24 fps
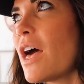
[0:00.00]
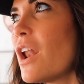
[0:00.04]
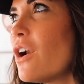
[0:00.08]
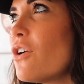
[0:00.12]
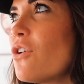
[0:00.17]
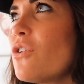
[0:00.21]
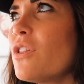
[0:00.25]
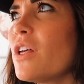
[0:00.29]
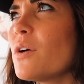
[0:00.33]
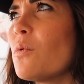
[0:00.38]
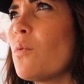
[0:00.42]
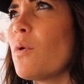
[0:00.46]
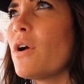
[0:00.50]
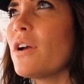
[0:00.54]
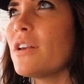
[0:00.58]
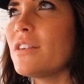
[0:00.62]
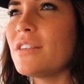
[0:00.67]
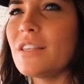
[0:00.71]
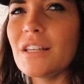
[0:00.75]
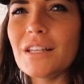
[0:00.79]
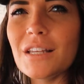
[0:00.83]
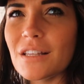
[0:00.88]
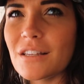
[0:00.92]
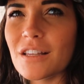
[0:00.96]
I don't know like where
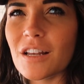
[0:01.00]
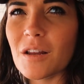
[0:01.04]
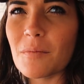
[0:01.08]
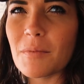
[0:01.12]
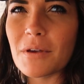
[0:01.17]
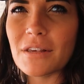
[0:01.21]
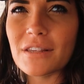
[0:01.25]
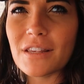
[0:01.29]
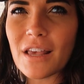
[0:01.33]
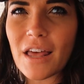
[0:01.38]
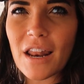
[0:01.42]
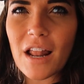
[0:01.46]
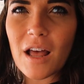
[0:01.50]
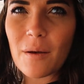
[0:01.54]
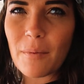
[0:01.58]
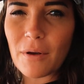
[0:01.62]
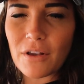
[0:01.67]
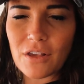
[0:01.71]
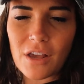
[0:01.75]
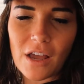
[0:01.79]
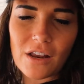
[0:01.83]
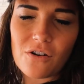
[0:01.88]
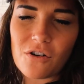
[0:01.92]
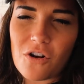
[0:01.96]
Sydney's gonna be set up.
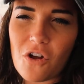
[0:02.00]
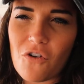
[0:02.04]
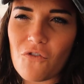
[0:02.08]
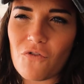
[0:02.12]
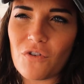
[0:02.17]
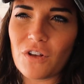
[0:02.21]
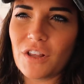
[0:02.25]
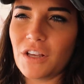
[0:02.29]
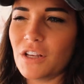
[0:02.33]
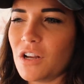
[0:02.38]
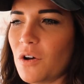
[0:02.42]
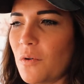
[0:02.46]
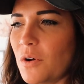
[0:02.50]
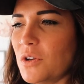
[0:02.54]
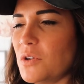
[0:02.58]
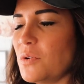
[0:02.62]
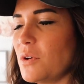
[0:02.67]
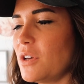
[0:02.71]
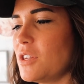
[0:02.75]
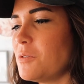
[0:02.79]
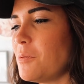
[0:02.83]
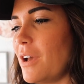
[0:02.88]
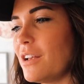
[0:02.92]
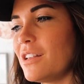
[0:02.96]
I, I don't know really know what to
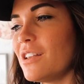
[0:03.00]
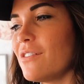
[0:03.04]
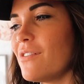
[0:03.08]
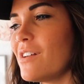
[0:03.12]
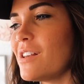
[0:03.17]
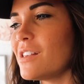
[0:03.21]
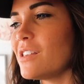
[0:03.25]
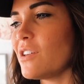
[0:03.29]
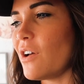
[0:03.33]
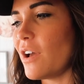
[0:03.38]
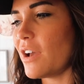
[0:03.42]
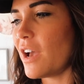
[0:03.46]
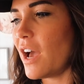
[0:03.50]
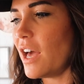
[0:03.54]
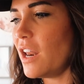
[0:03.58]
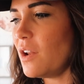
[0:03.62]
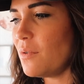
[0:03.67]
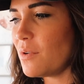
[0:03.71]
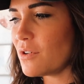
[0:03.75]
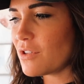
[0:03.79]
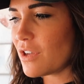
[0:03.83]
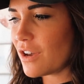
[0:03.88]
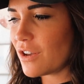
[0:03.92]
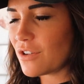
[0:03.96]
expect of it, so I kind of
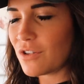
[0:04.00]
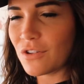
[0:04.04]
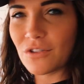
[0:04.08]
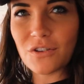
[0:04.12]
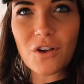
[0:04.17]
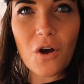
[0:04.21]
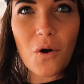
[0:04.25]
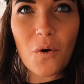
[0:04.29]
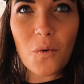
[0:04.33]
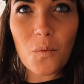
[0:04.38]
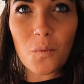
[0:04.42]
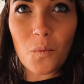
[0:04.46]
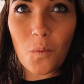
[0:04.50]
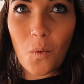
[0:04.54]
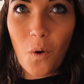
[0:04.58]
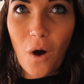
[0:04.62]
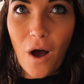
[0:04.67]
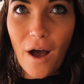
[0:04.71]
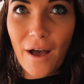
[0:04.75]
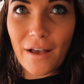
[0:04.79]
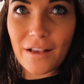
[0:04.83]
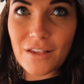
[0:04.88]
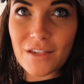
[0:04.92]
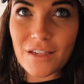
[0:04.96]
wish I could just go and
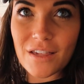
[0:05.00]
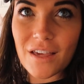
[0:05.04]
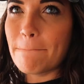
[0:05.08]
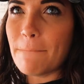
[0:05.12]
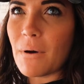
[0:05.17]
watch.